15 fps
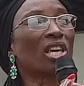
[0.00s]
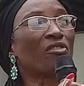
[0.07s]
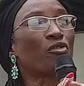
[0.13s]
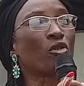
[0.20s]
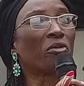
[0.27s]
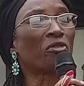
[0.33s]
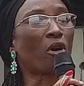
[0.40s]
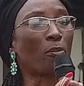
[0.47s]

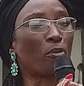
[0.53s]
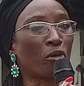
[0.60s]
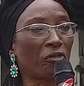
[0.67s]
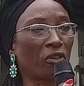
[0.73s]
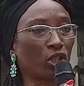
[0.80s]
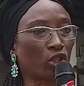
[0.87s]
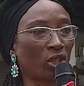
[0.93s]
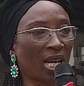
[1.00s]
Look for
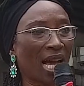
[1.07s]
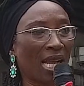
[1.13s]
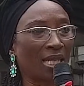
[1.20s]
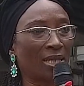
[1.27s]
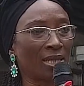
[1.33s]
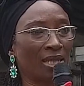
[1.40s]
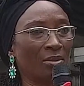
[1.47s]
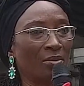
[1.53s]

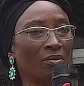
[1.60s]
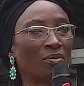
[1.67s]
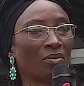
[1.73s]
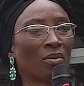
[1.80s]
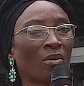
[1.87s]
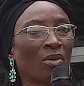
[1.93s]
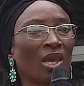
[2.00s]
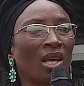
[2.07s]
professionalism.
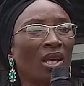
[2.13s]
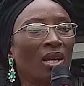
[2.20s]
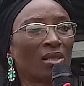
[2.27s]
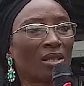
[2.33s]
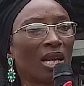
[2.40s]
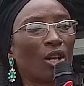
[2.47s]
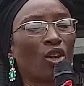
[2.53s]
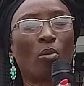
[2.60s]

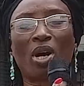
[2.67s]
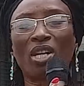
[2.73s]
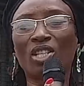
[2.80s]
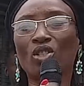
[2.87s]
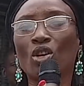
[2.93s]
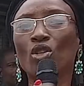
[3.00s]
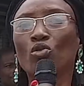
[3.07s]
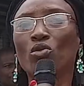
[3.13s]
So that nobody
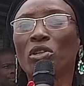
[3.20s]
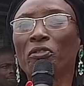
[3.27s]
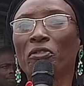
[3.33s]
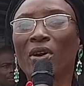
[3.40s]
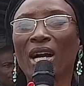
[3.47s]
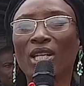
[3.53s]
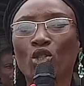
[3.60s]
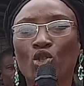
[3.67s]
is going to
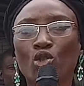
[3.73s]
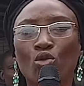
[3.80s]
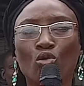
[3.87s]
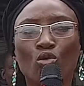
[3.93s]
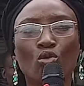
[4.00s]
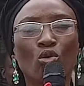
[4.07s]
refer to